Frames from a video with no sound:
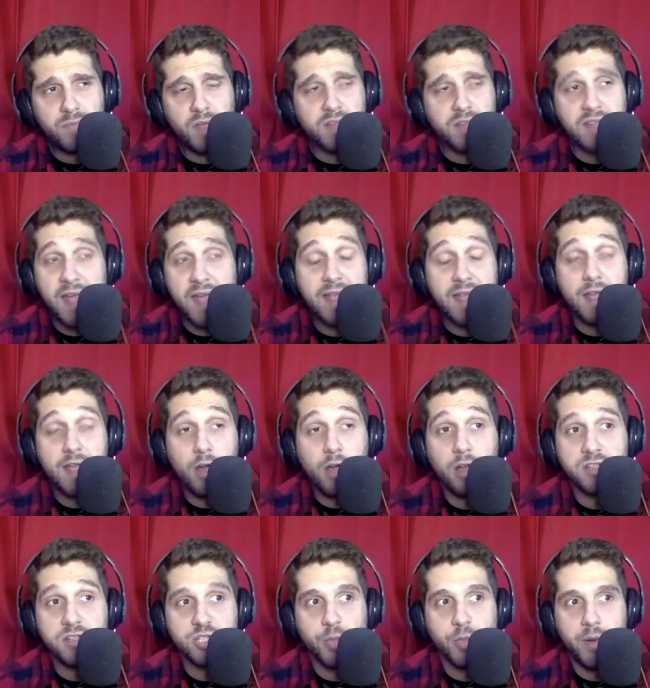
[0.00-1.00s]
taking
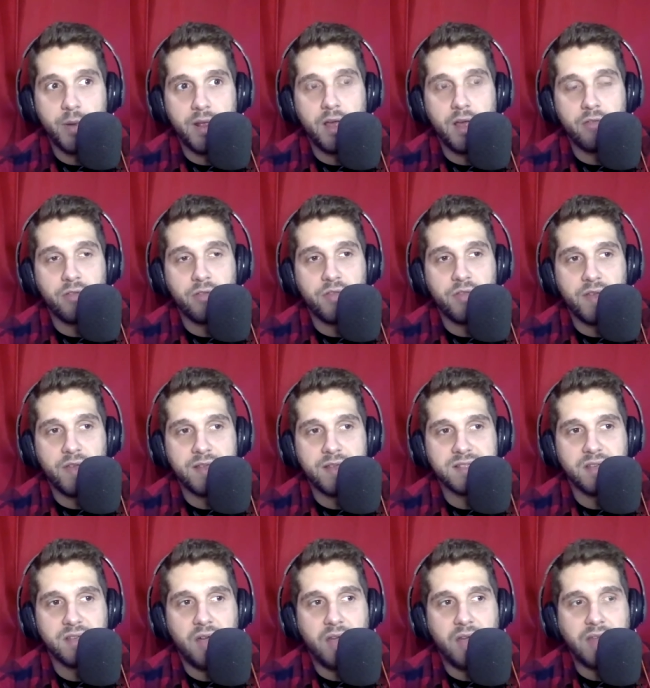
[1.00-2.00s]
on so many other things.
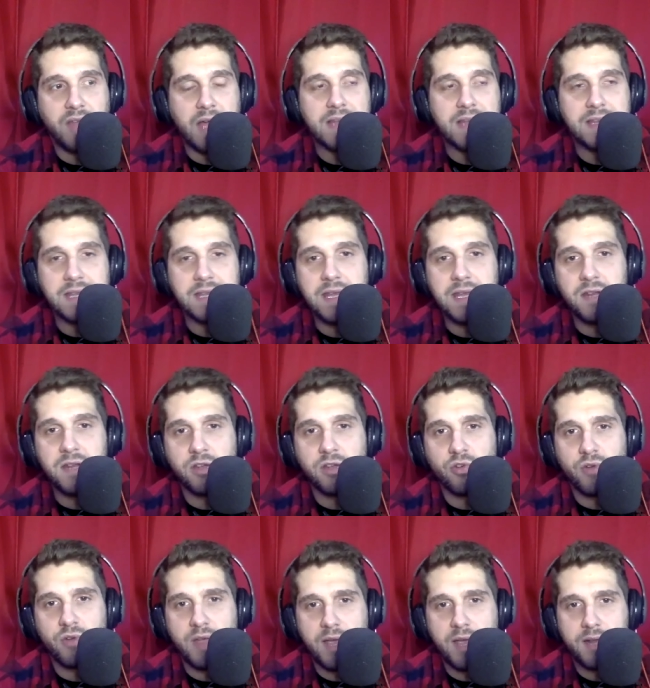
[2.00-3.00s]
I need a
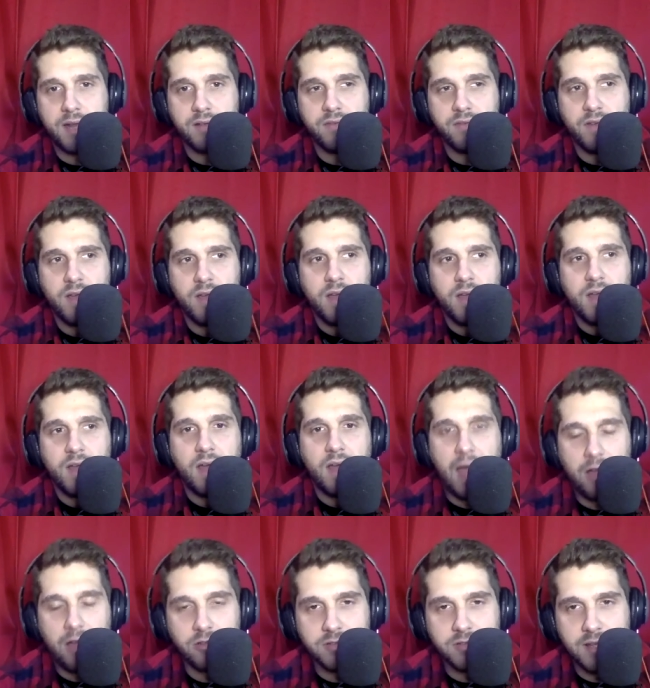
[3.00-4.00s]
creative
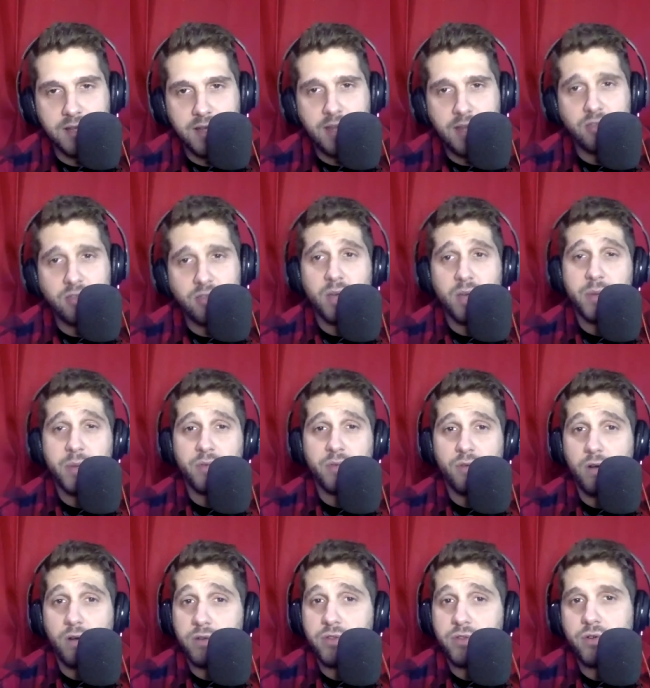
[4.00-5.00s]
outlet. And don't get me
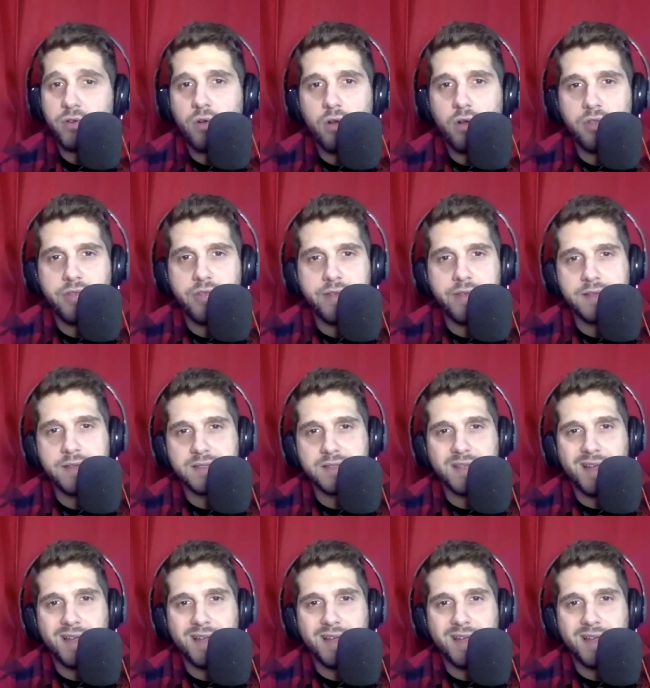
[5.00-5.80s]
wrong, they're all things that